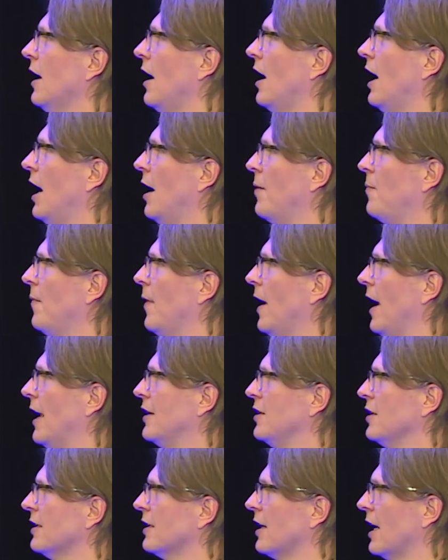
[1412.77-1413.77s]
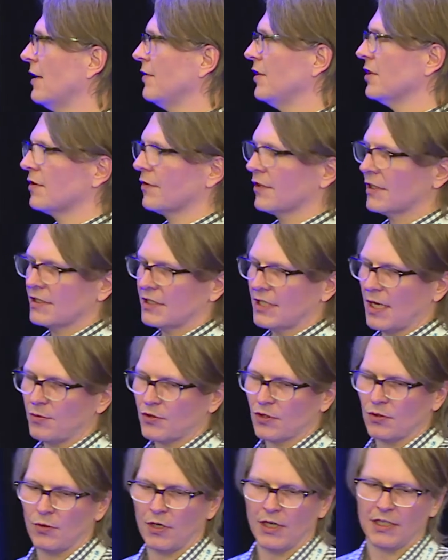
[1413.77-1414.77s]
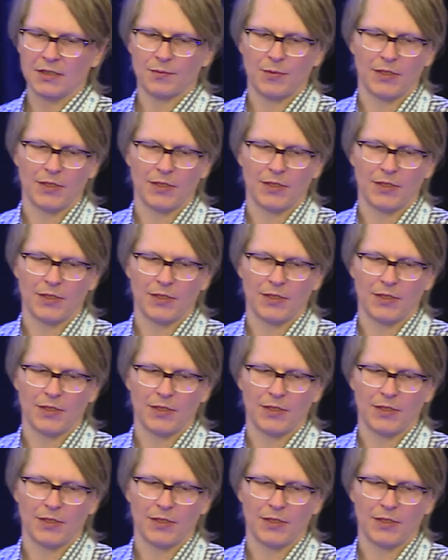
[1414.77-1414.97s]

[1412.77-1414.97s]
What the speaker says: And you can kind of use it for conceptual ones,